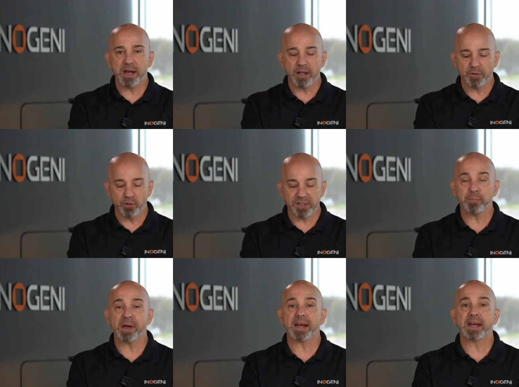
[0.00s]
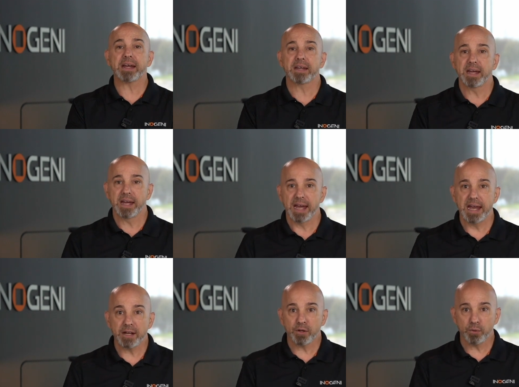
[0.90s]
our device
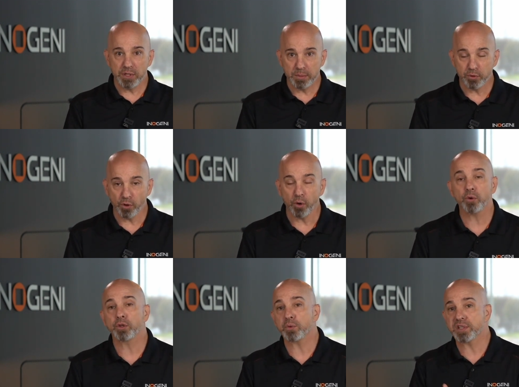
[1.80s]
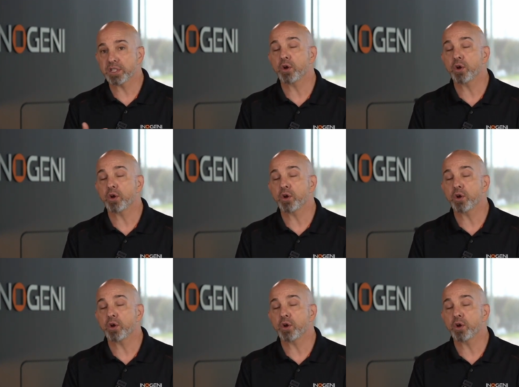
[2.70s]
includes buttons.